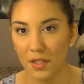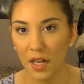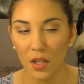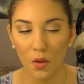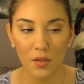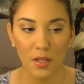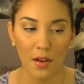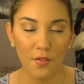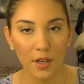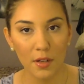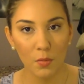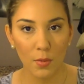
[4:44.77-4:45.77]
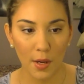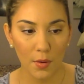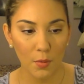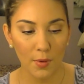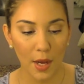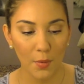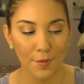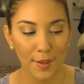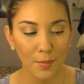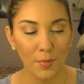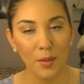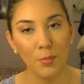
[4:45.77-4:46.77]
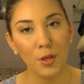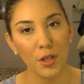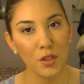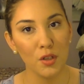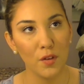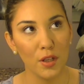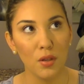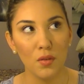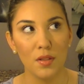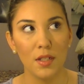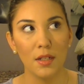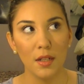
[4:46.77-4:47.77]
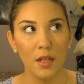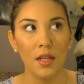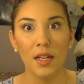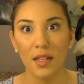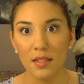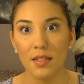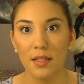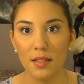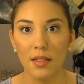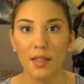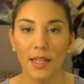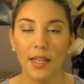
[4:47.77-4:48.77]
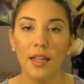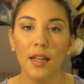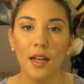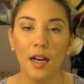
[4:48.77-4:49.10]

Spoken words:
I use it every now and then, but I'm pretty sure if I used it consistently,